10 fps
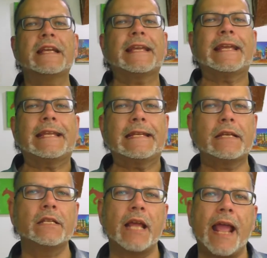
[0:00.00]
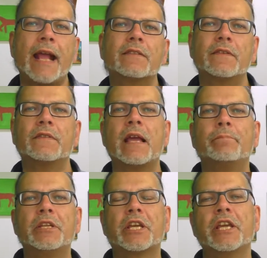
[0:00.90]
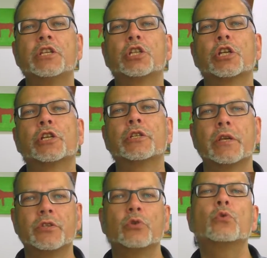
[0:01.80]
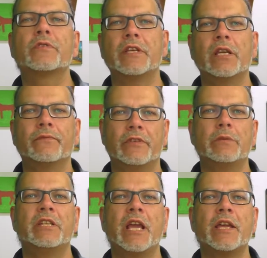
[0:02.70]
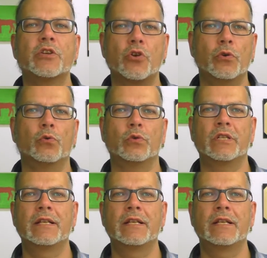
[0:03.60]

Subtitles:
in an Access application using VBA code?